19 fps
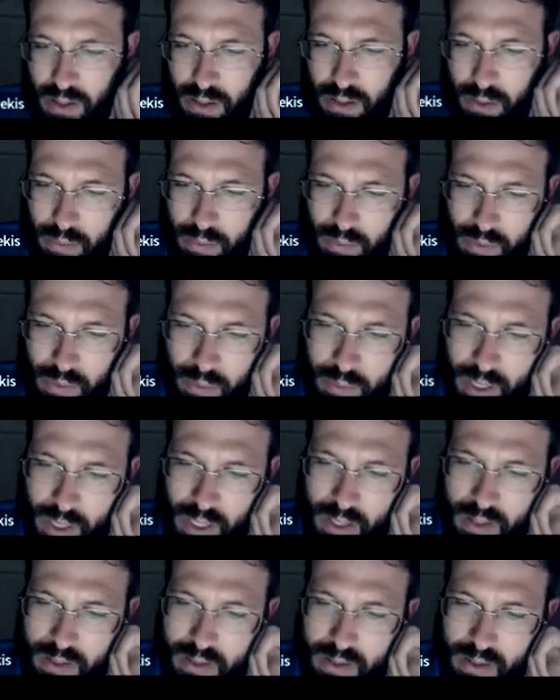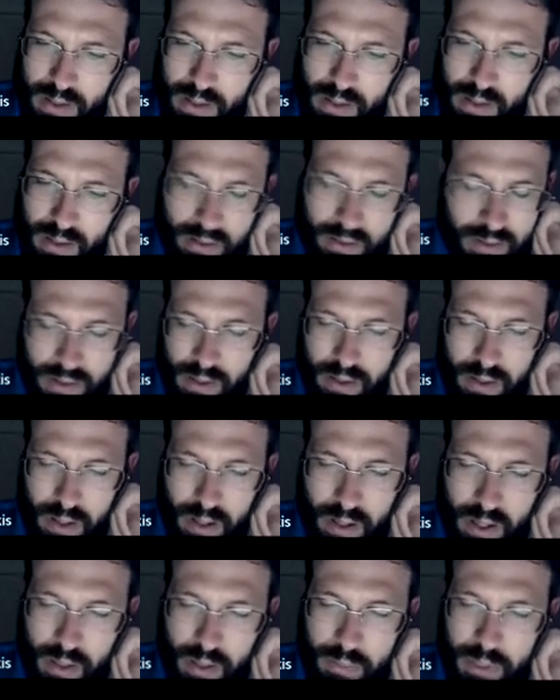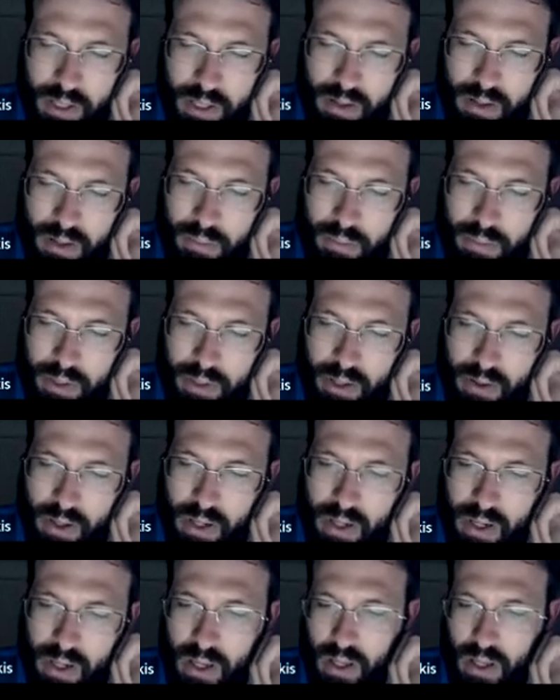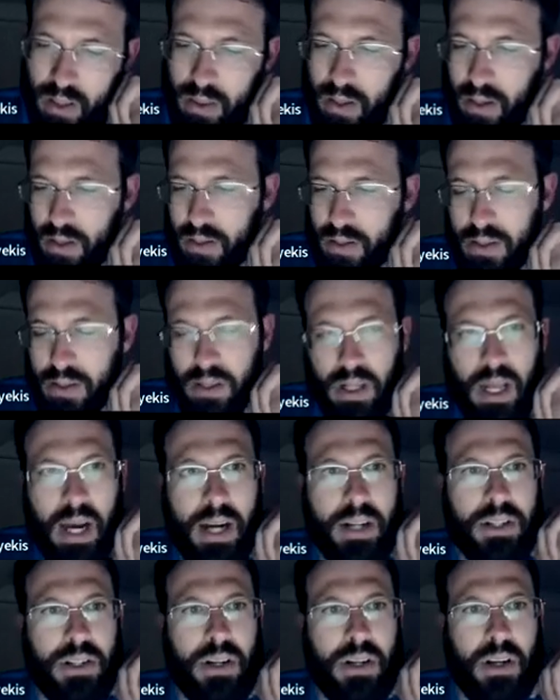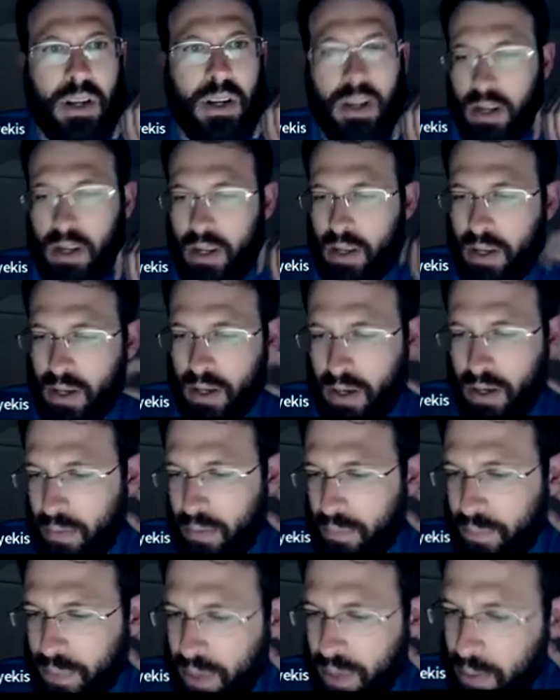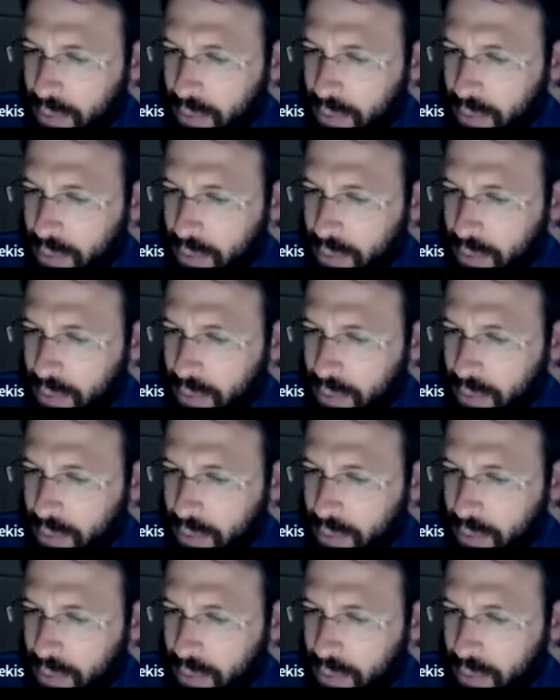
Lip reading: the minus, the comma, the period, and the slash. I'm